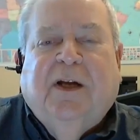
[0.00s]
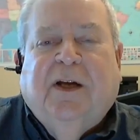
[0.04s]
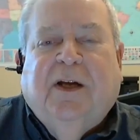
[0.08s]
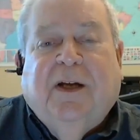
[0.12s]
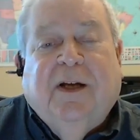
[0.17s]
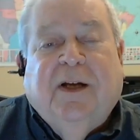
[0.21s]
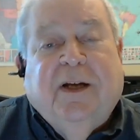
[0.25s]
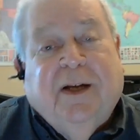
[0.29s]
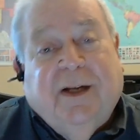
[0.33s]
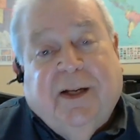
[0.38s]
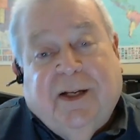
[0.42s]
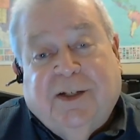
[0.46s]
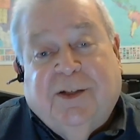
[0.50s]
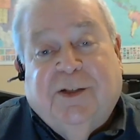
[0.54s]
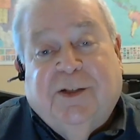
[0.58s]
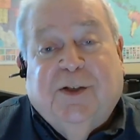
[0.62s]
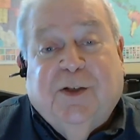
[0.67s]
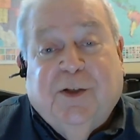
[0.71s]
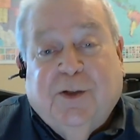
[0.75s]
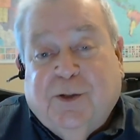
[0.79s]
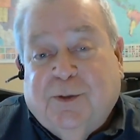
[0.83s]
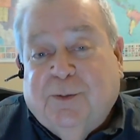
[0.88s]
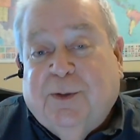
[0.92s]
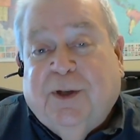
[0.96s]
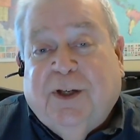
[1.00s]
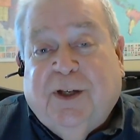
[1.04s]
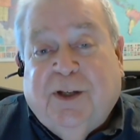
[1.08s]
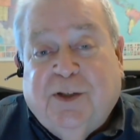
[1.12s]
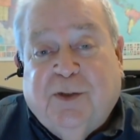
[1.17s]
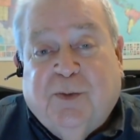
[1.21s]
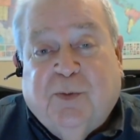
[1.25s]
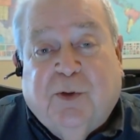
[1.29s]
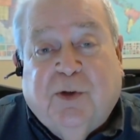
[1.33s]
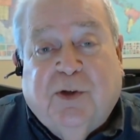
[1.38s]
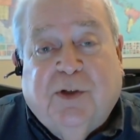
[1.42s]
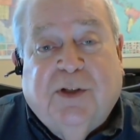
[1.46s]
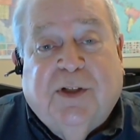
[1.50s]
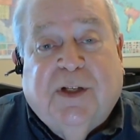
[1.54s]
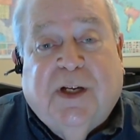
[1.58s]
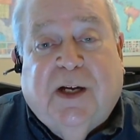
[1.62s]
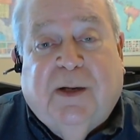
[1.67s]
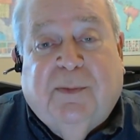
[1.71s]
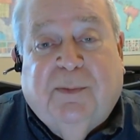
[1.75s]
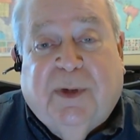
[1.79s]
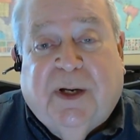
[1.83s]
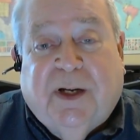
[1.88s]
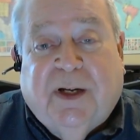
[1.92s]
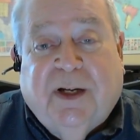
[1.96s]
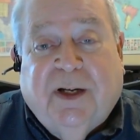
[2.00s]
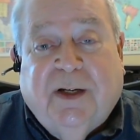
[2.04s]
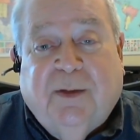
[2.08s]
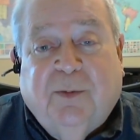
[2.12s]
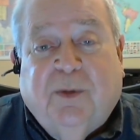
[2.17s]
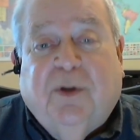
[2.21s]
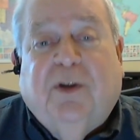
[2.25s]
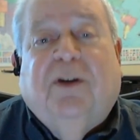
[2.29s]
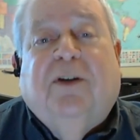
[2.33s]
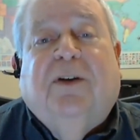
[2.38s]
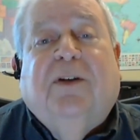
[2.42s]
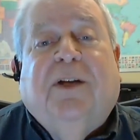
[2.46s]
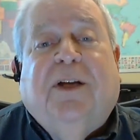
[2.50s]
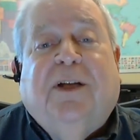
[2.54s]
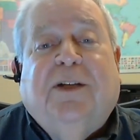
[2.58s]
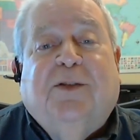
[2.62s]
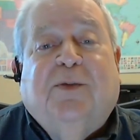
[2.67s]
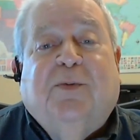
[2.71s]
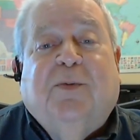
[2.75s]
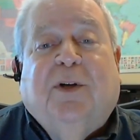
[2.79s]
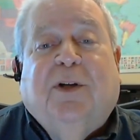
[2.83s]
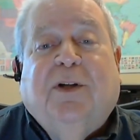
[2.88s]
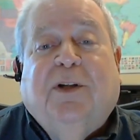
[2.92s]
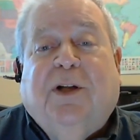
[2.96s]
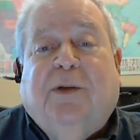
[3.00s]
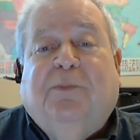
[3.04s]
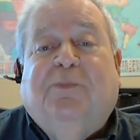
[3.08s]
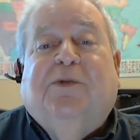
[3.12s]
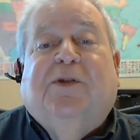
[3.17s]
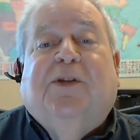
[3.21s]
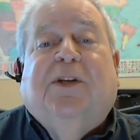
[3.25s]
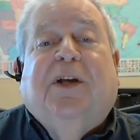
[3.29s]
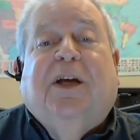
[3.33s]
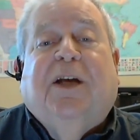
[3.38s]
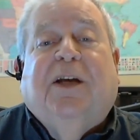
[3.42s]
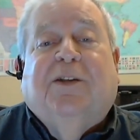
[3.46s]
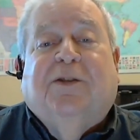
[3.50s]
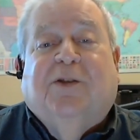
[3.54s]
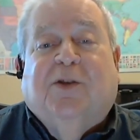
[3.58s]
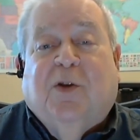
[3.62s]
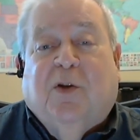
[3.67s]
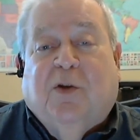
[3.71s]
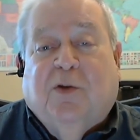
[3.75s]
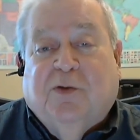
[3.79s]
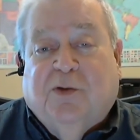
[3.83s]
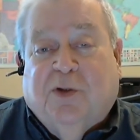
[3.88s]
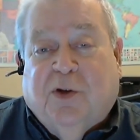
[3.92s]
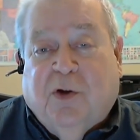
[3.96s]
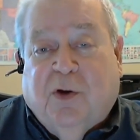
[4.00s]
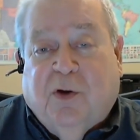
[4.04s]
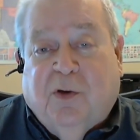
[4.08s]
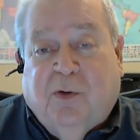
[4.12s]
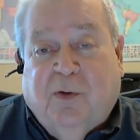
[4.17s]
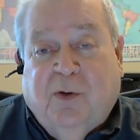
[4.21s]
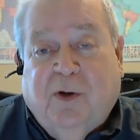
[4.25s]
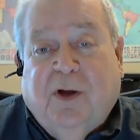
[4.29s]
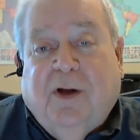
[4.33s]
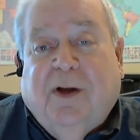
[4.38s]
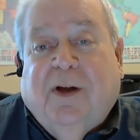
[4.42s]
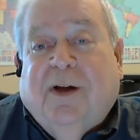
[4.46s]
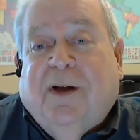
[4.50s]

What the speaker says: And excuse me, his words, not mine. Well, that's where lips and assholes go.